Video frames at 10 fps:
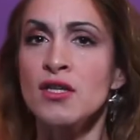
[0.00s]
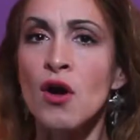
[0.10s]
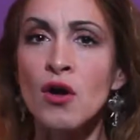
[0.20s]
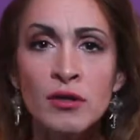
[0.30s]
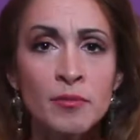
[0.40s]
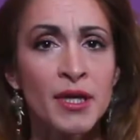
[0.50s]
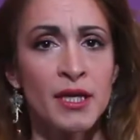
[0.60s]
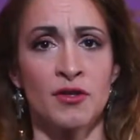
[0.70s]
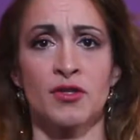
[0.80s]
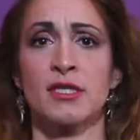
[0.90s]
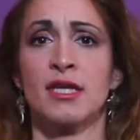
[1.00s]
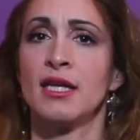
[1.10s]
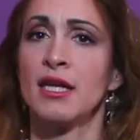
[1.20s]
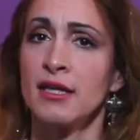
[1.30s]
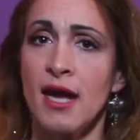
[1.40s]
don't be
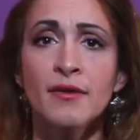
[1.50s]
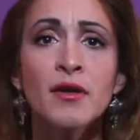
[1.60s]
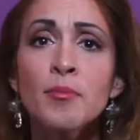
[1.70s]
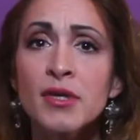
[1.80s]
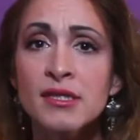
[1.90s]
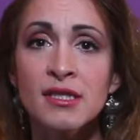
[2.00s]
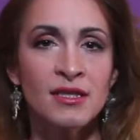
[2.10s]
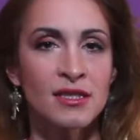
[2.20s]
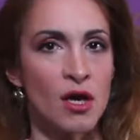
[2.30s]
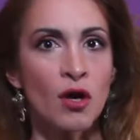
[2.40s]
interested in the other person,